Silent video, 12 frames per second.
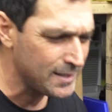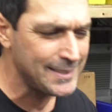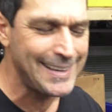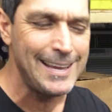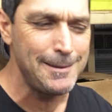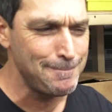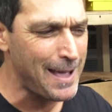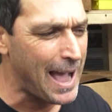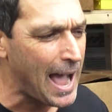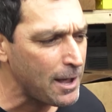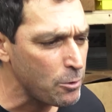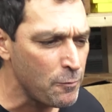jet ski,
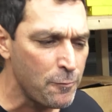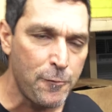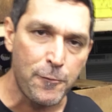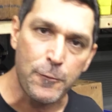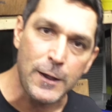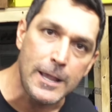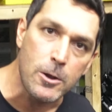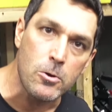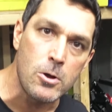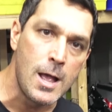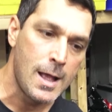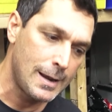I don't
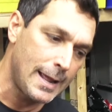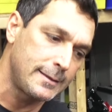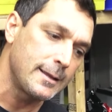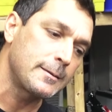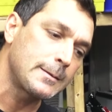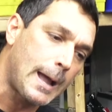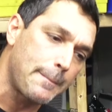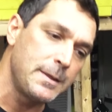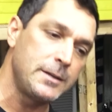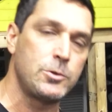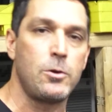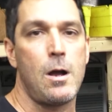feel like the top
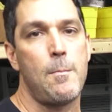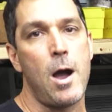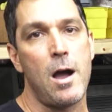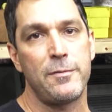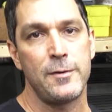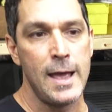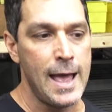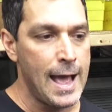needs to come off,